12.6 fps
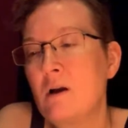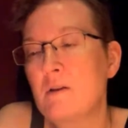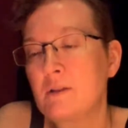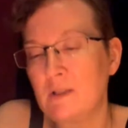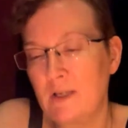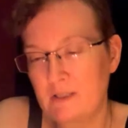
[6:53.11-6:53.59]

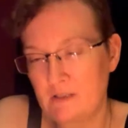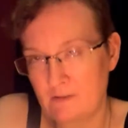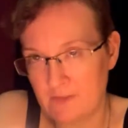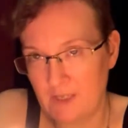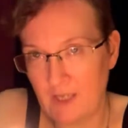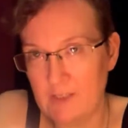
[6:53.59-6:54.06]
the light of
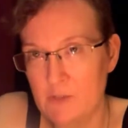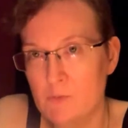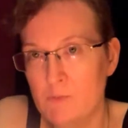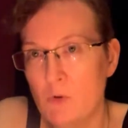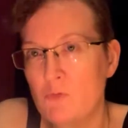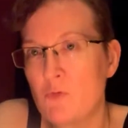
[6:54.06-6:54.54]
the candle
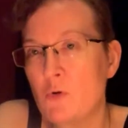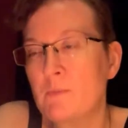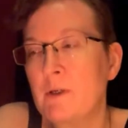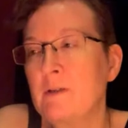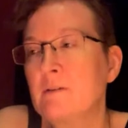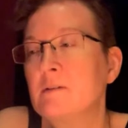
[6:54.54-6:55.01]
before
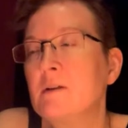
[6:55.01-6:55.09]
me.